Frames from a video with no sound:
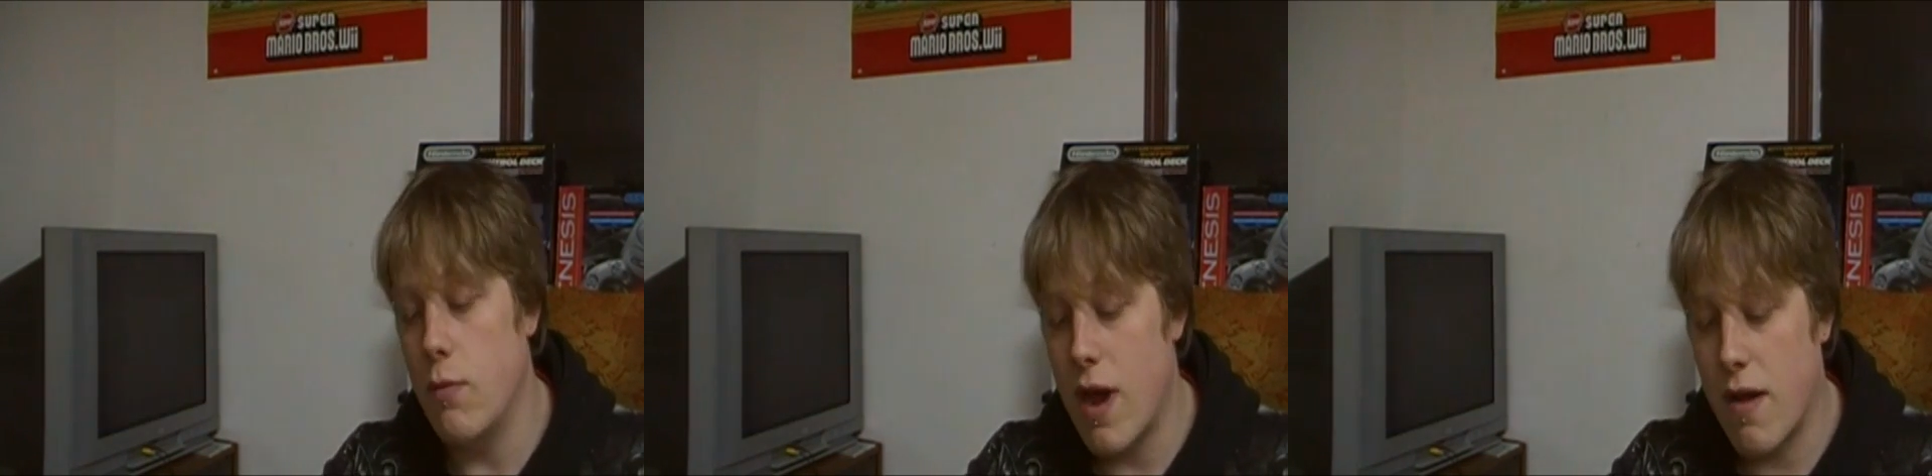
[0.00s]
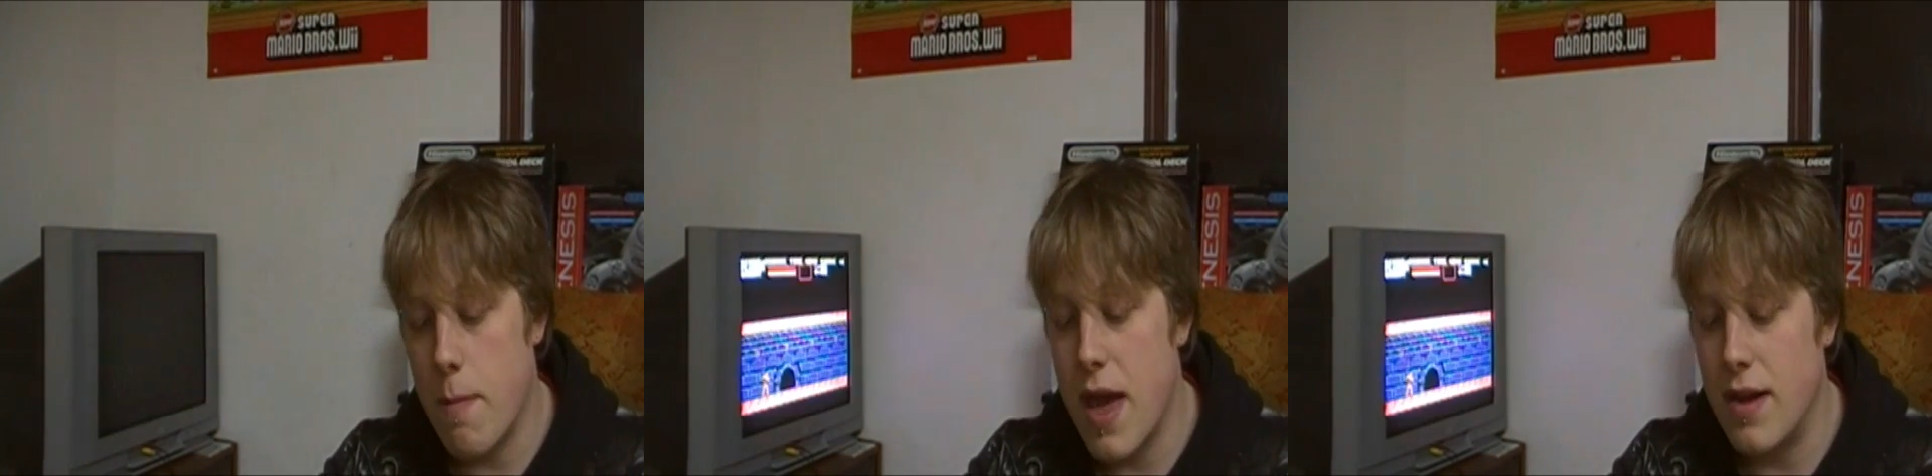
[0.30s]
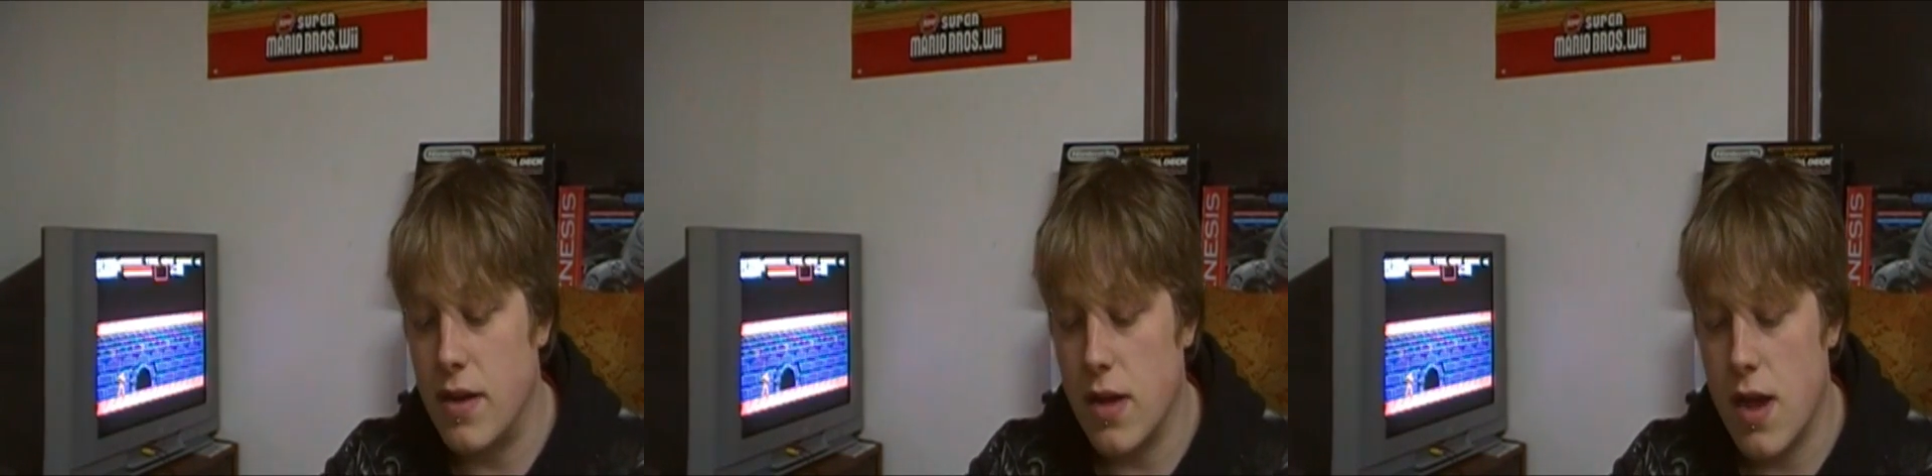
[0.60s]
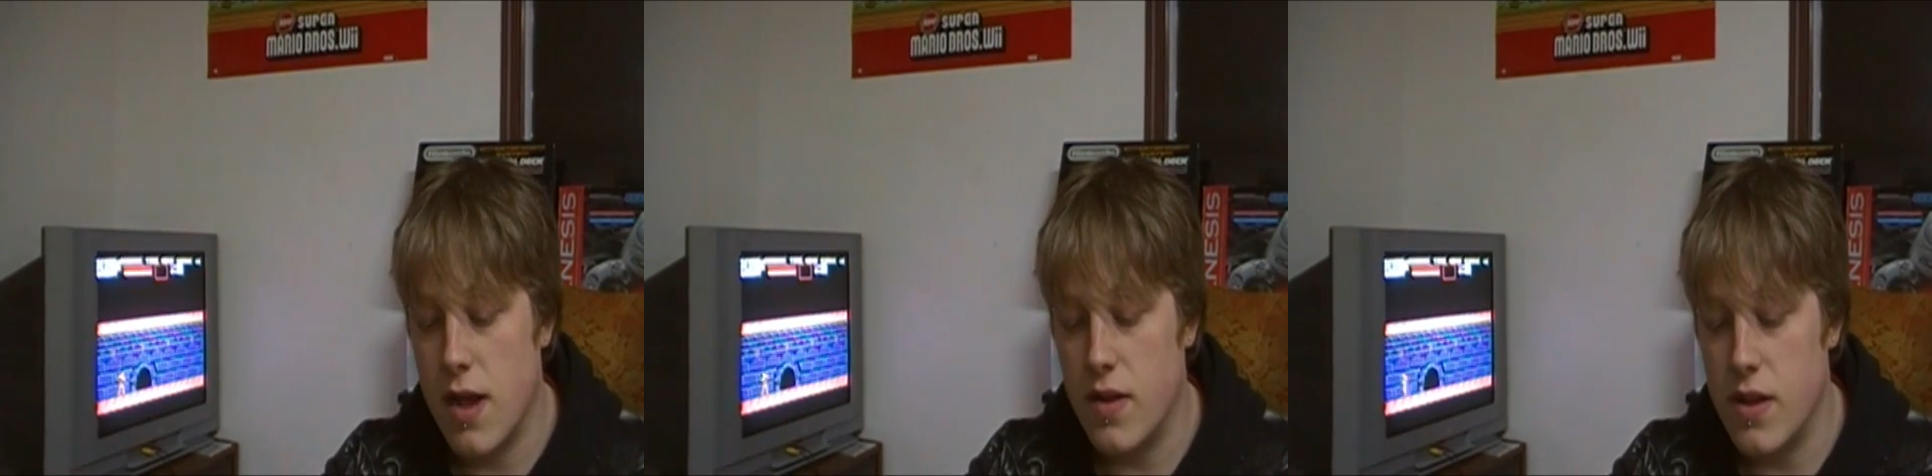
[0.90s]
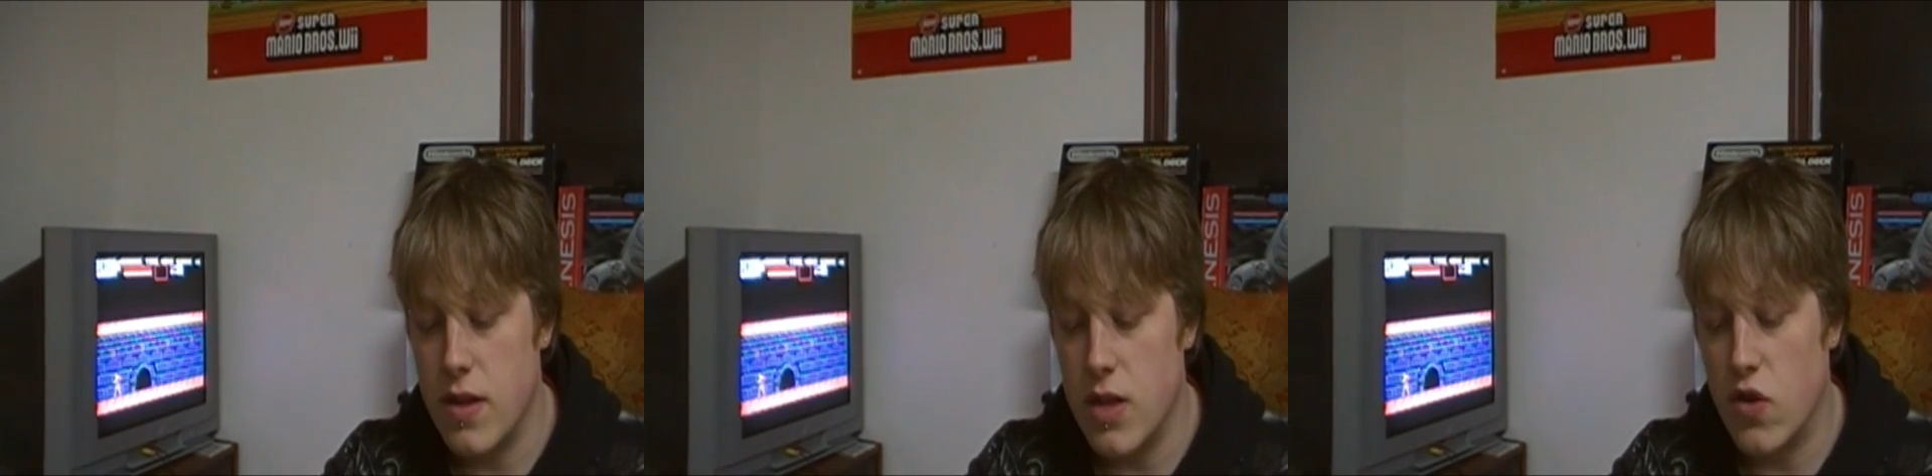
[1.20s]
recommend
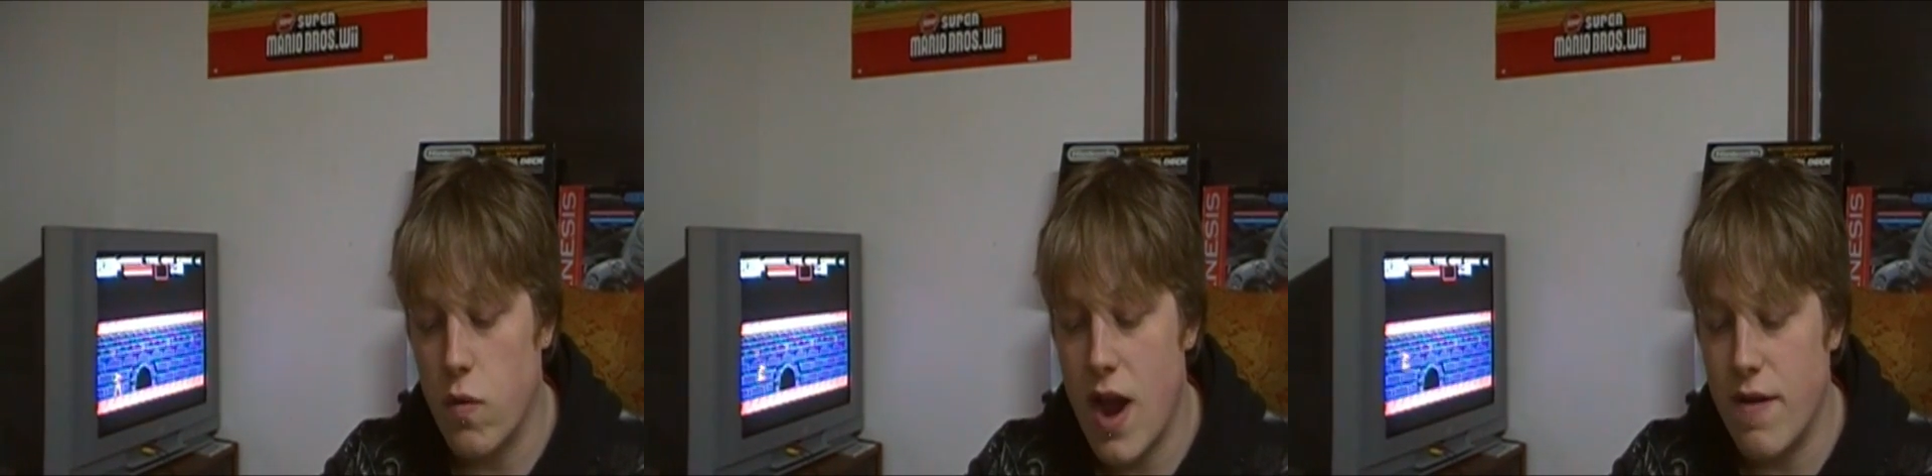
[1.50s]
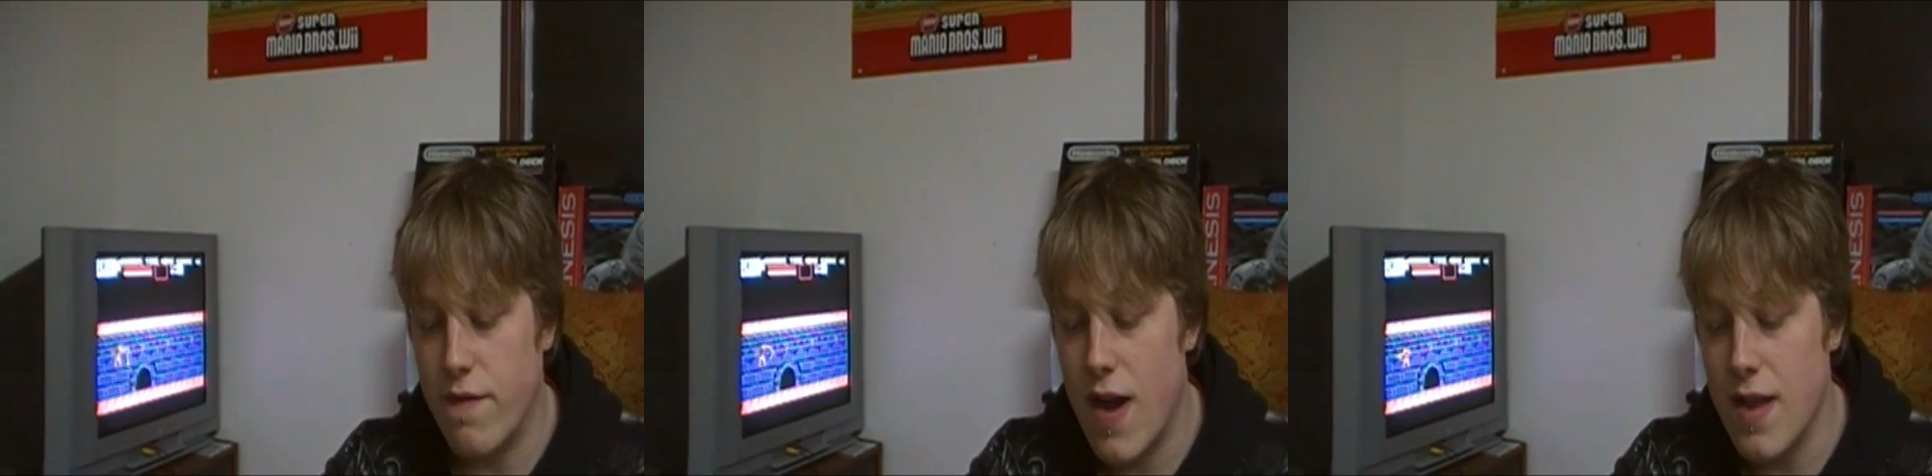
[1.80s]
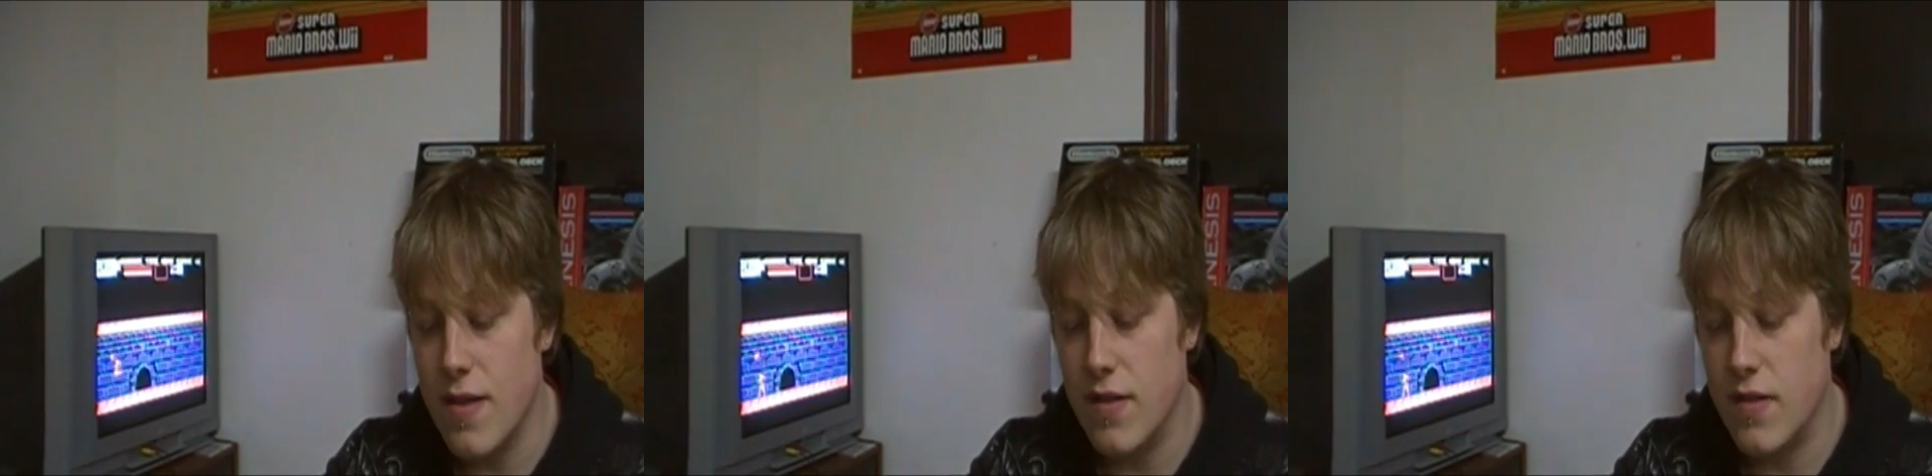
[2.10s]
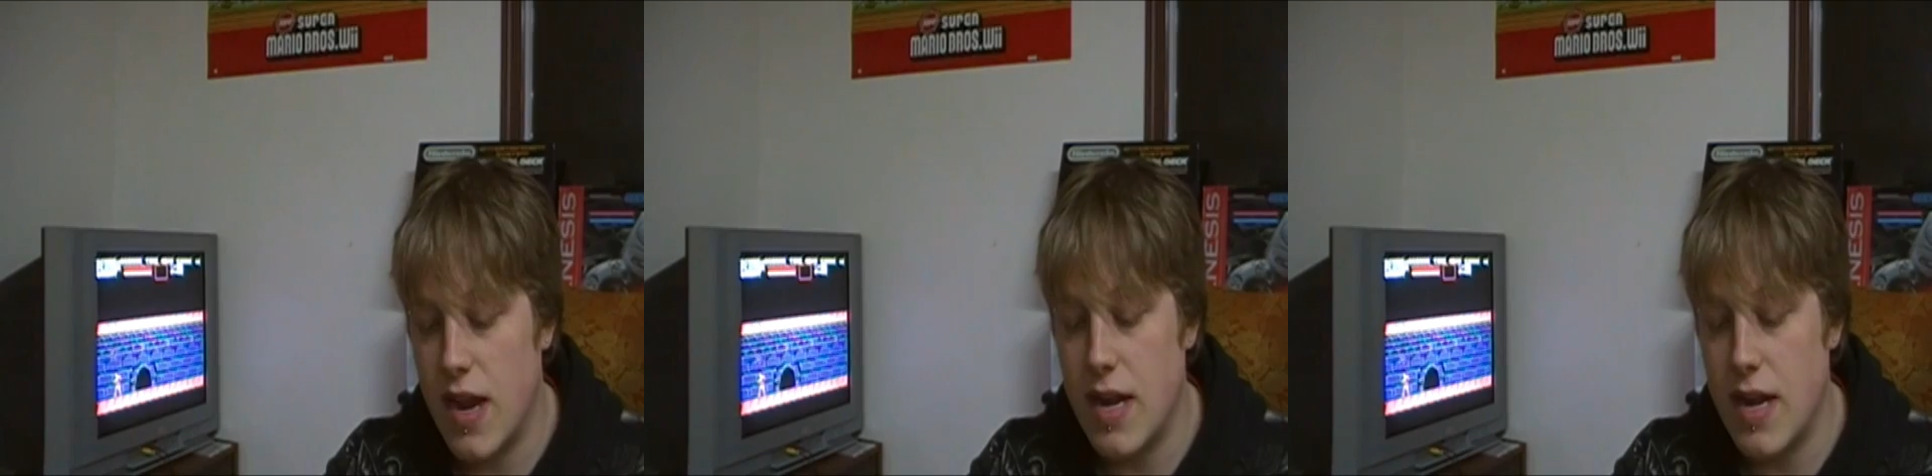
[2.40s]
you try to find this.